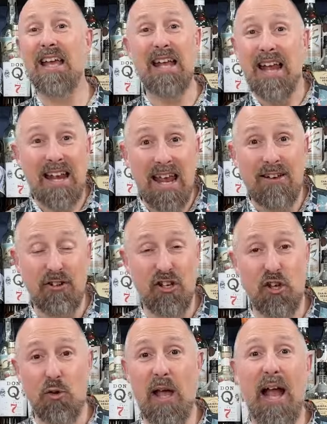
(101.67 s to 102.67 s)
here in
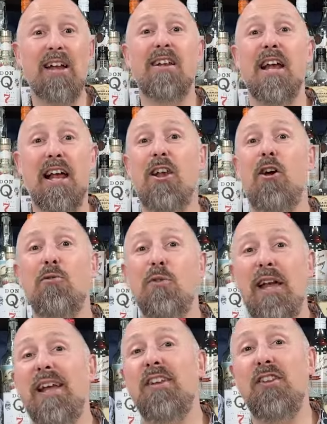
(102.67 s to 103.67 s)
the UK, let
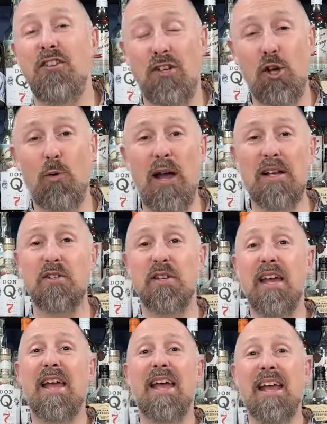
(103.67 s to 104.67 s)
alone in the US,
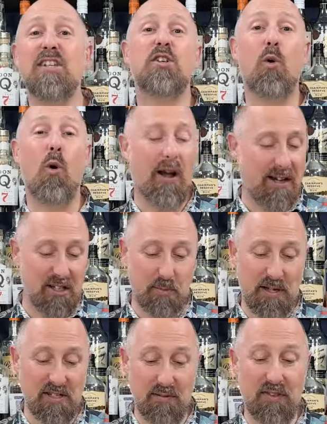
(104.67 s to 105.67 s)
is quite an
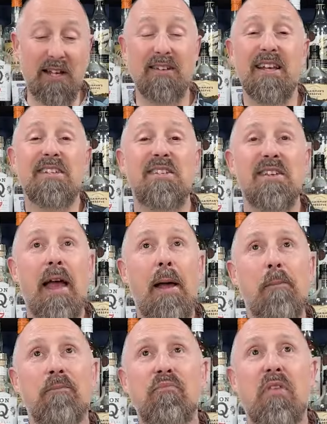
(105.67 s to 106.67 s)
expensive thing. This,
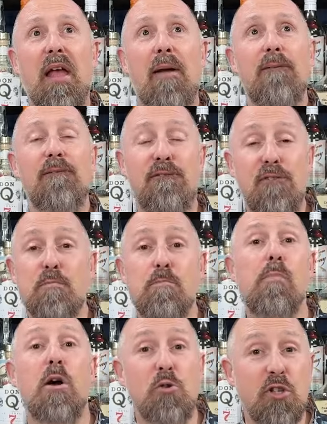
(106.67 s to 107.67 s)
for
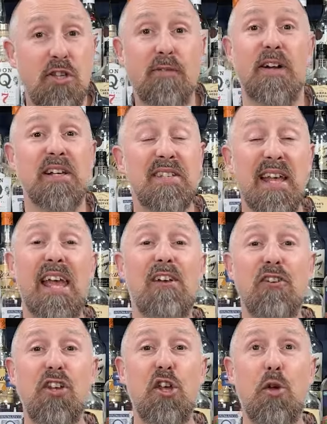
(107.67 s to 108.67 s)
most of us
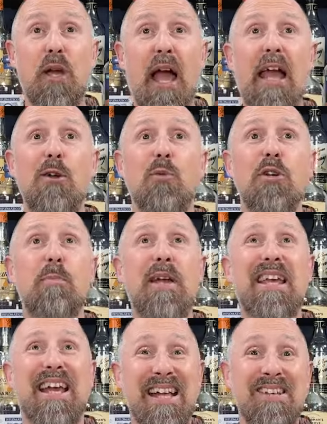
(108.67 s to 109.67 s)
here in the UK, would
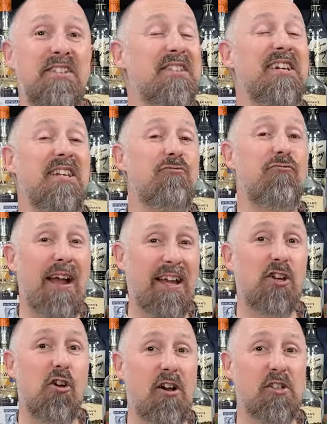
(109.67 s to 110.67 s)
be instantly
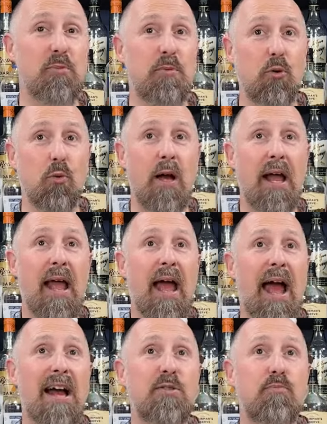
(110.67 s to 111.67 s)
recognizable
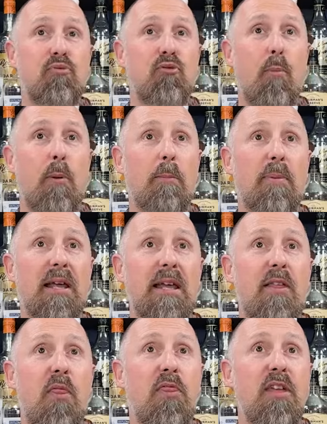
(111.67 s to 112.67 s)
as
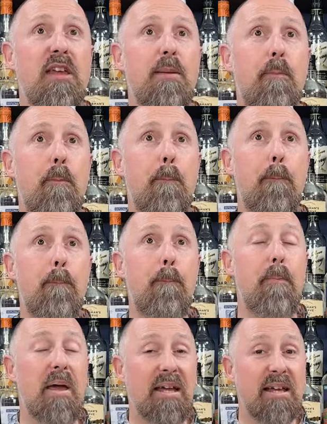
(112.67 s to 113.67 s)
probably the
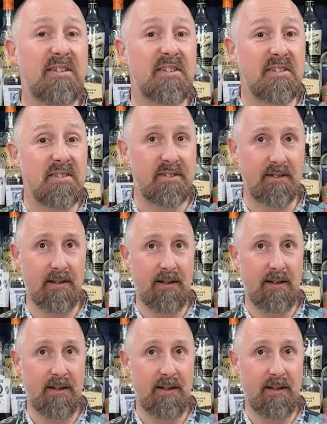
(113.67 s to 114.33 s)
biggest